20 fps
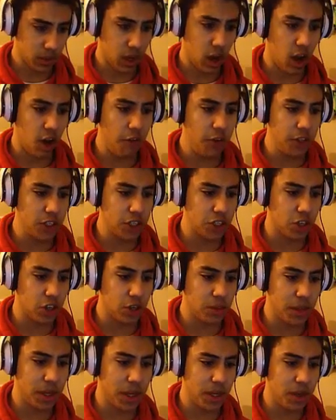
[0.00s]
Our
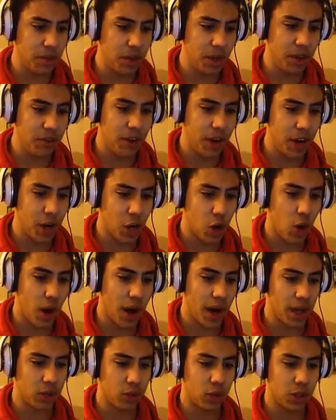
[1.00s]
visitor be being very
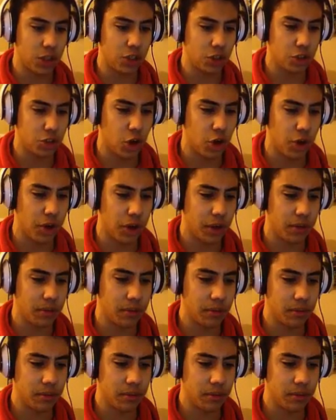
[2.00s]
quiet, what's your story?